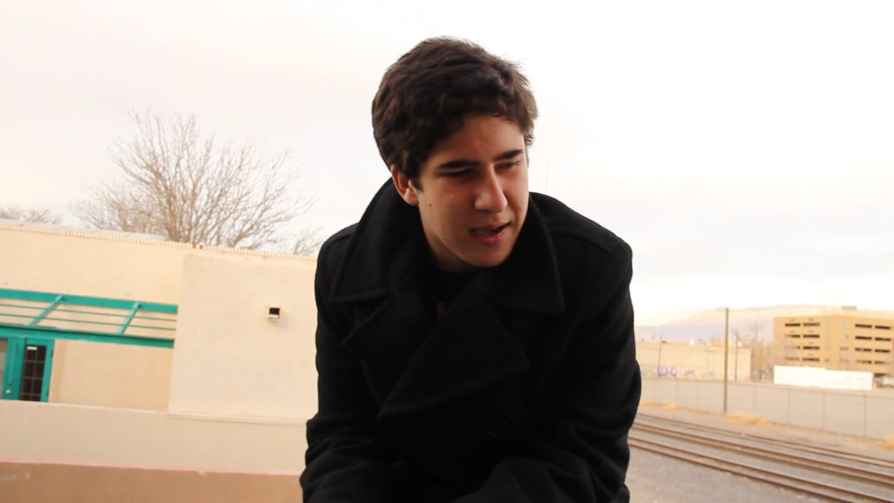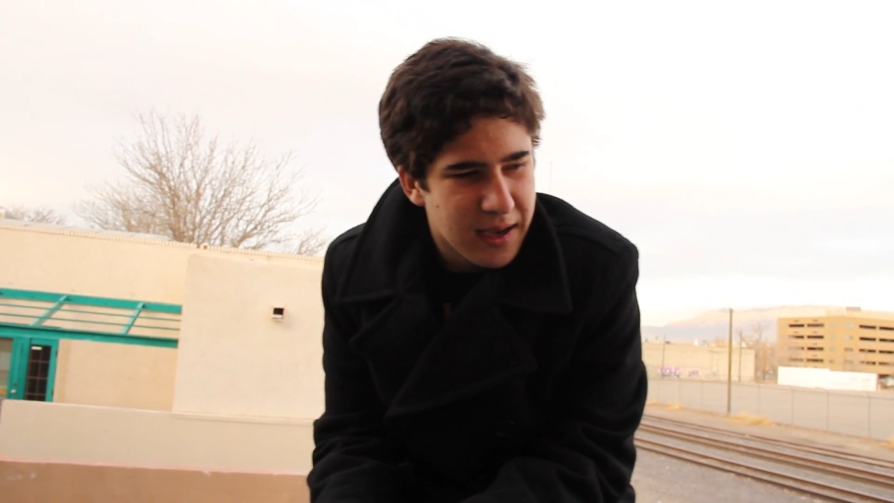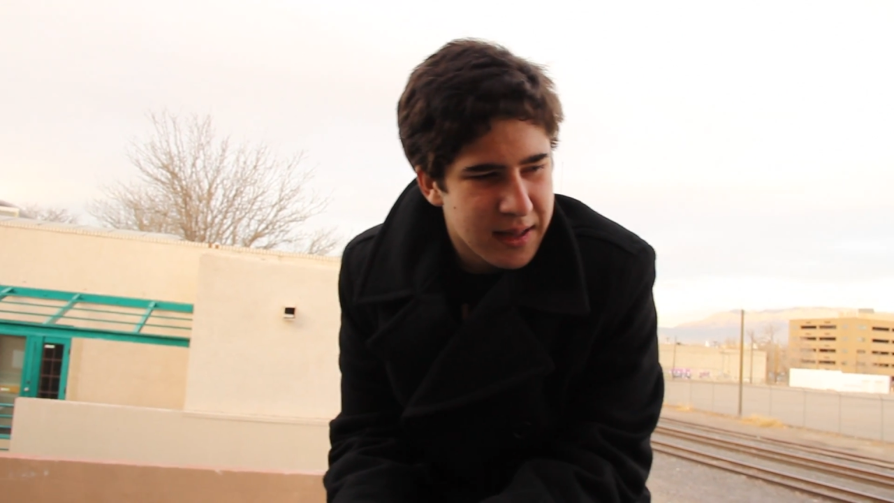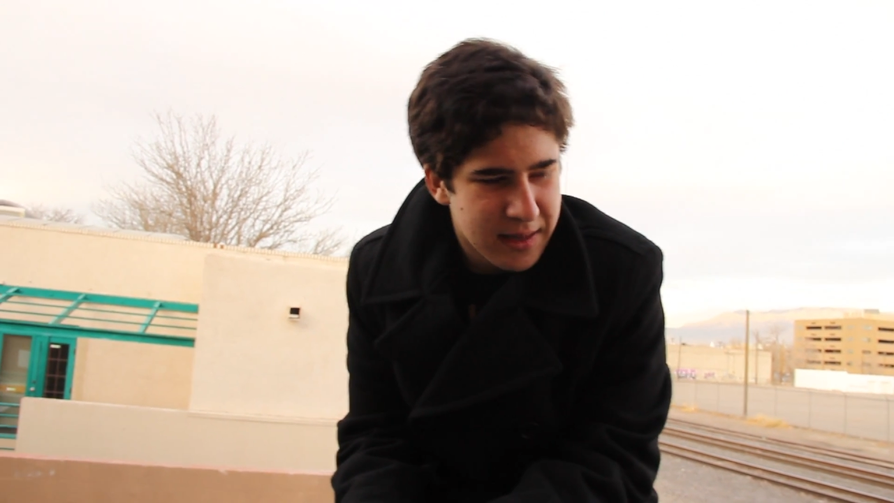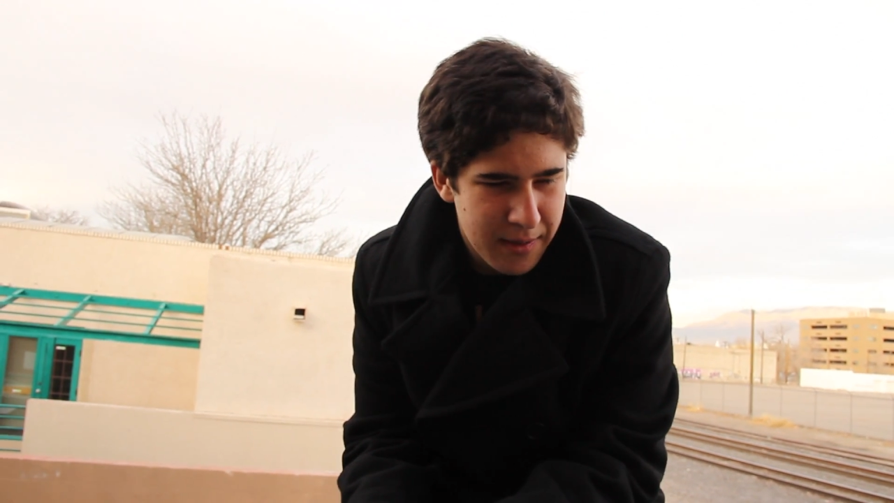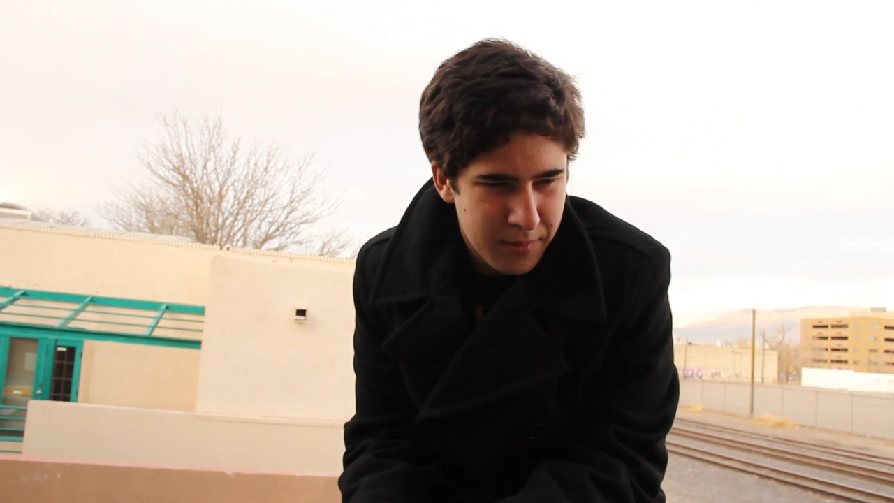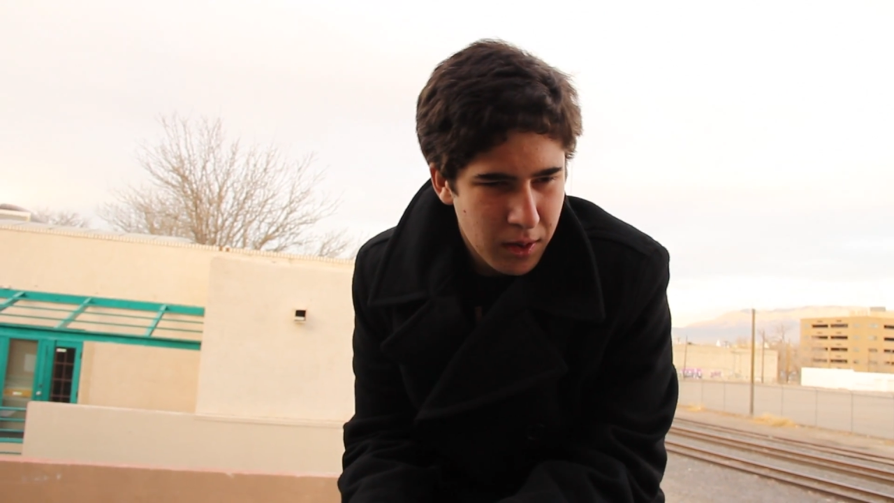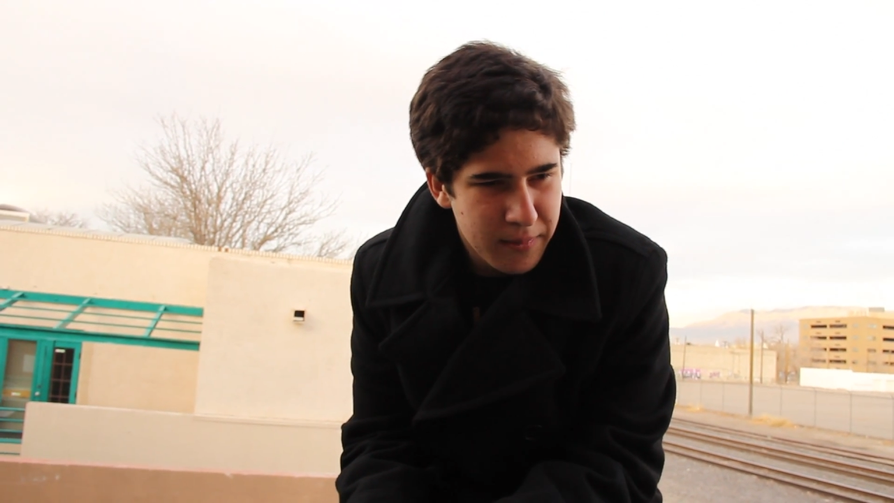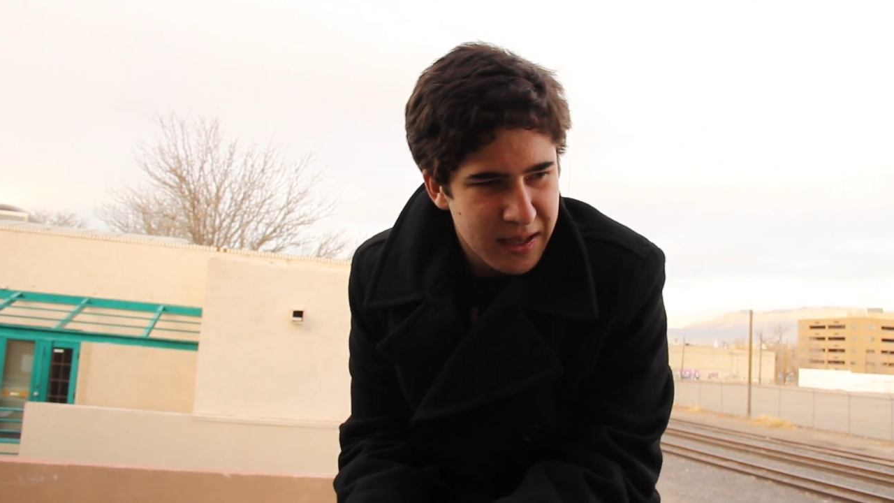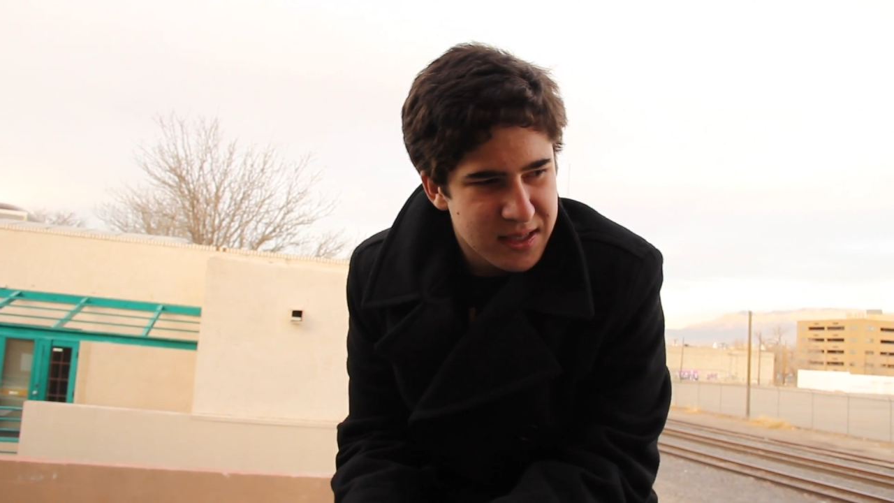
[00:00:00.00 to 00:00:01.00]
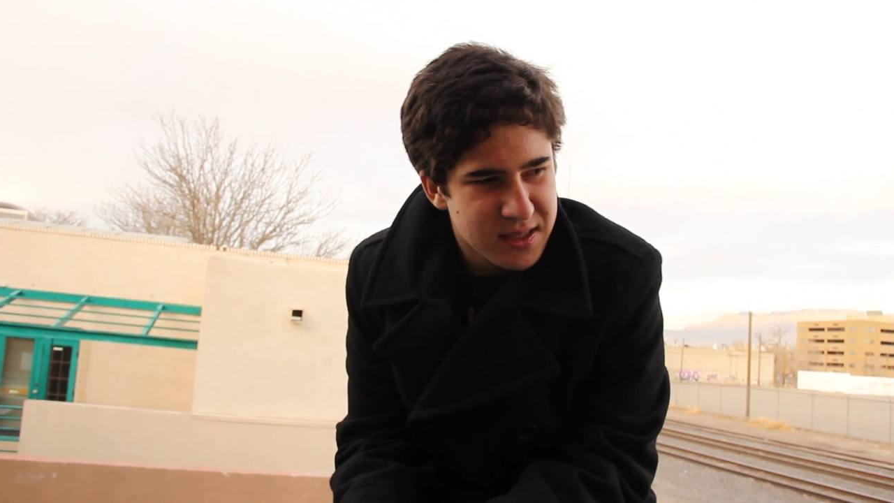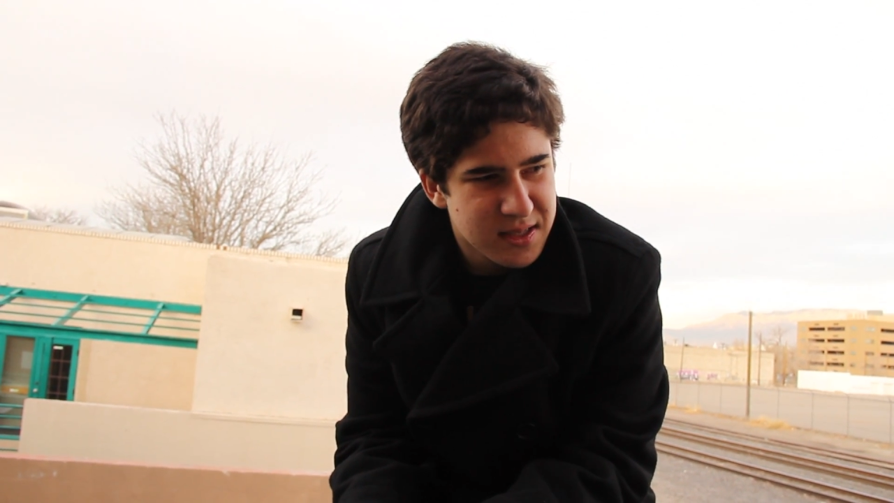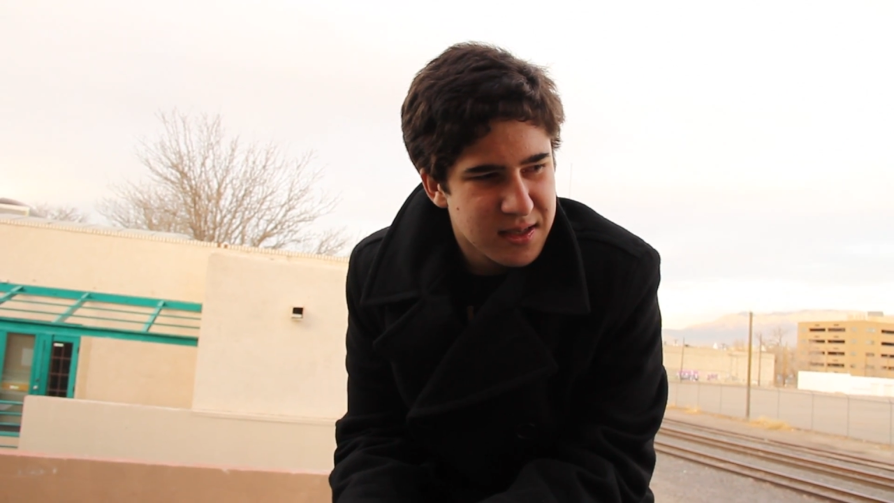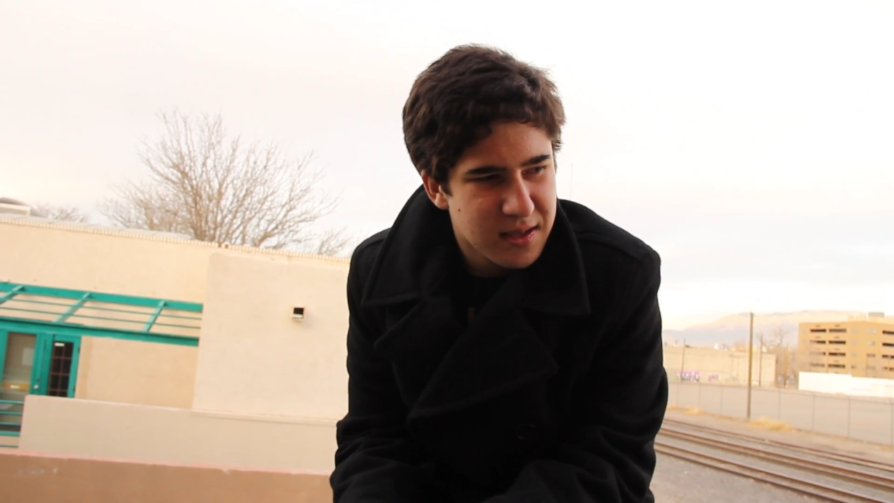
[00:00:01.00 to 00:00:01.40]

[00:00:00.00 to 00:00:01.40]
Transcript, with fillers: in that moment,